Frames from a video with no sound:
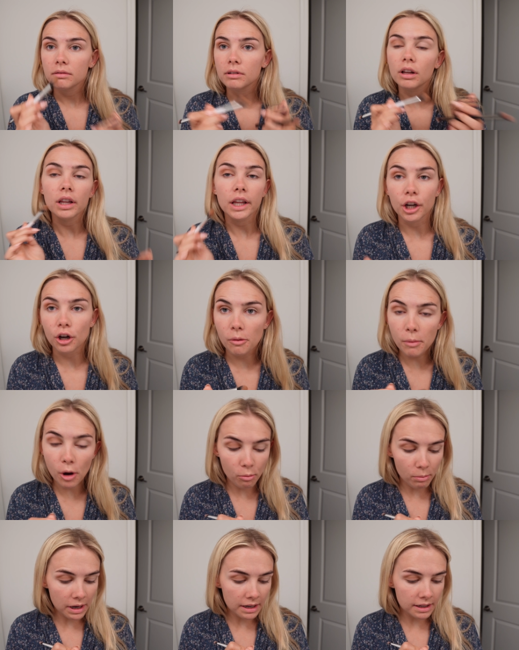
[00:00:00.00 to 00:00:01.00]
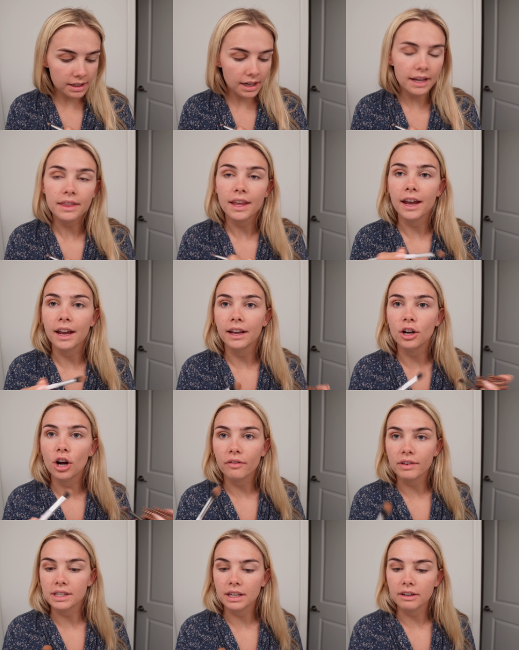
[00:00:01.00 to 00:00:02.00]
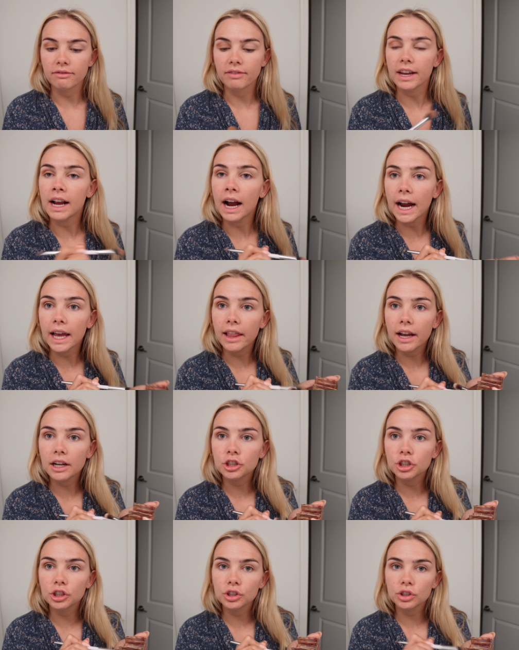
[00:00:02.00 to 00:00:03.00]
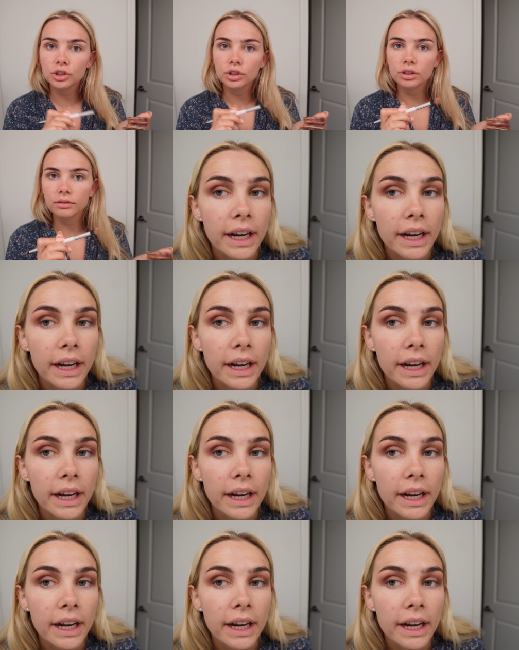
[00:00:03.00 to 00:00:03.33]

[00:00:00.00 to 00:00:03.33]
glitter moment and then obviously fake eyelashes.